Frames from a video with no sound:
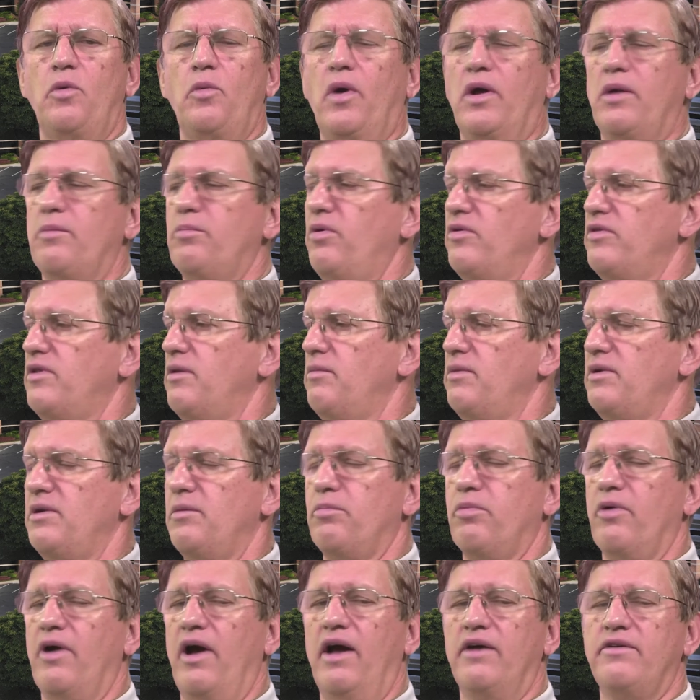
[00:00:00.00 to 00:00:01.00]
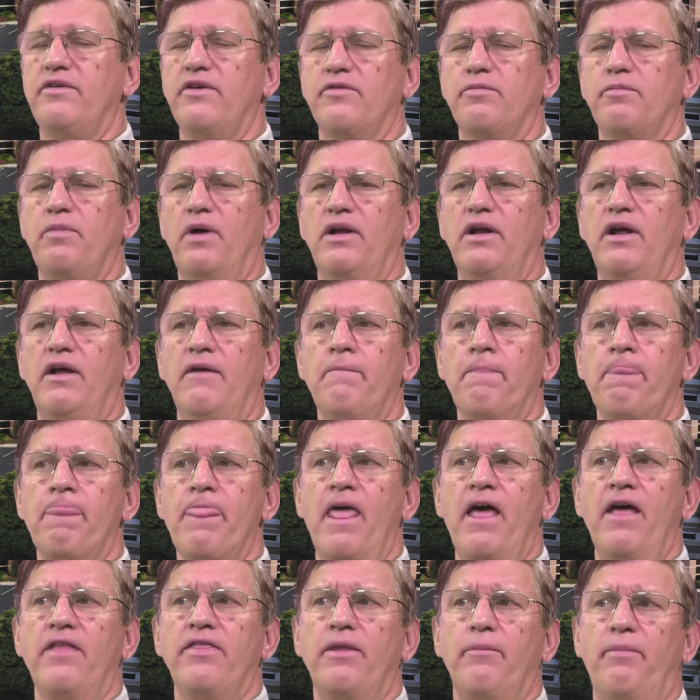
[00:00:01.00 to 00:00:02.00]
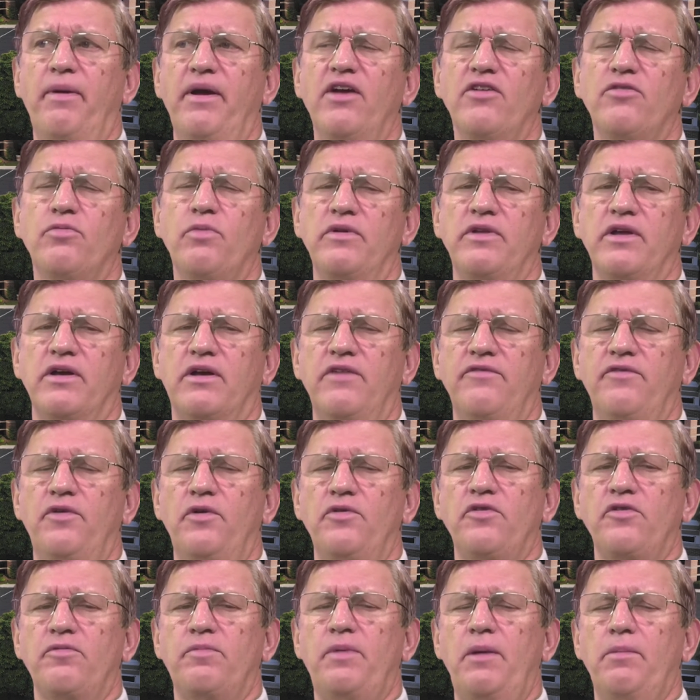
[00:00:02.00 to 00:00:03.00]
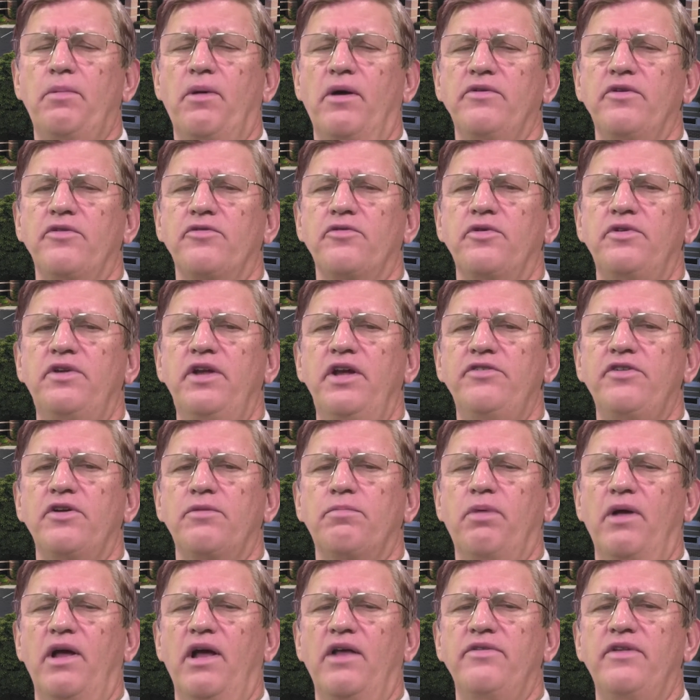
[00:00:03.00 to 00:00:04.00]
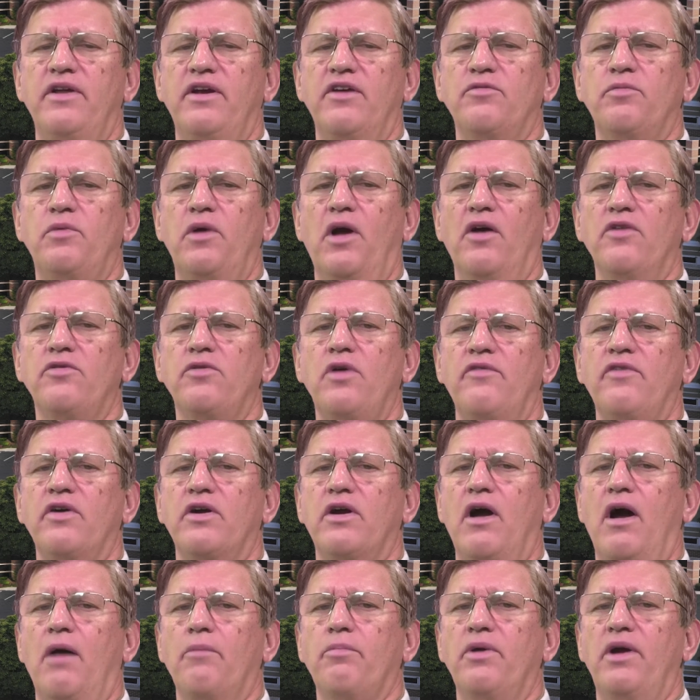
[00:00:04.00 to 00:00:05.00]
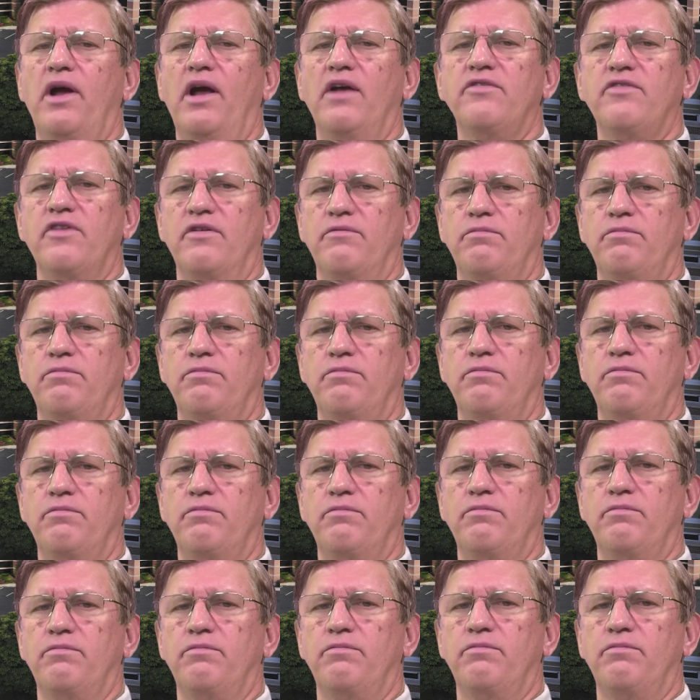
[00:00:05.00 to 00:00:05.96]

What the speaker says: We want to put them into practice. But the biggest one that confuses people on the strategic plan thing is we also have a comprehensive plan.